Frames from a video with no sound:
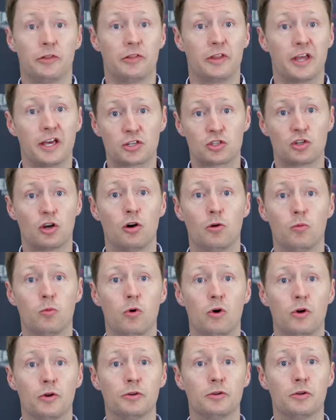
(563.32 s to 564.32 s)
the
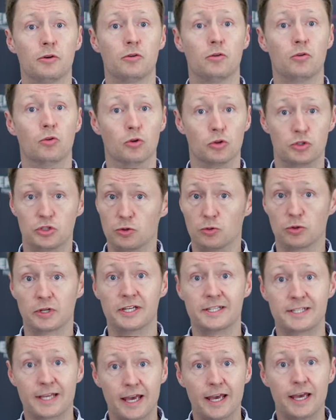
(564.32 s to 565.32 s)
SR1 or
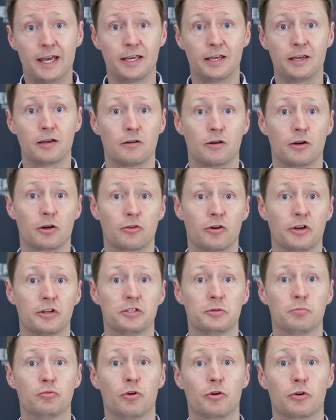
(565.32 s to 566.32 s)
Toolkit A
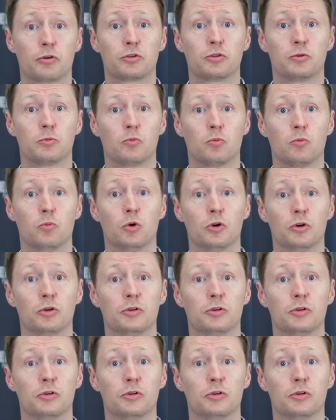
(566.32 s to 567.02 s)
accredited products would